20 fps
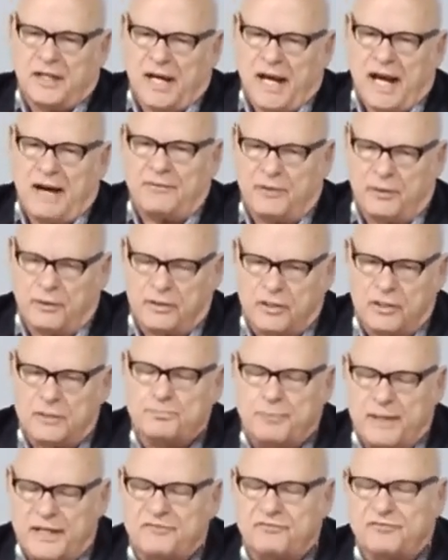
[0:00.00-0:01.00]
have a good
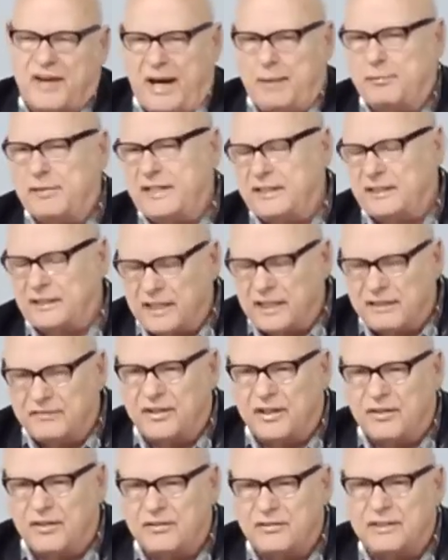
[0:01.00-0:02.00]
big family to love
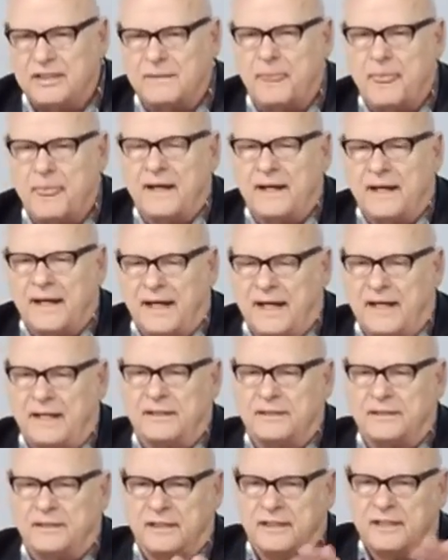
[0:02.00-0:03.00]
on
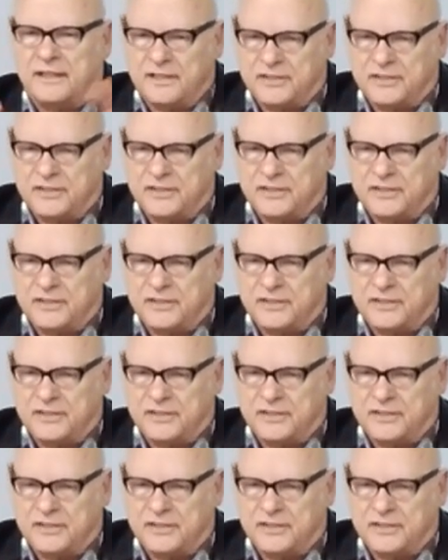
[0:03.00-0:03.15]
and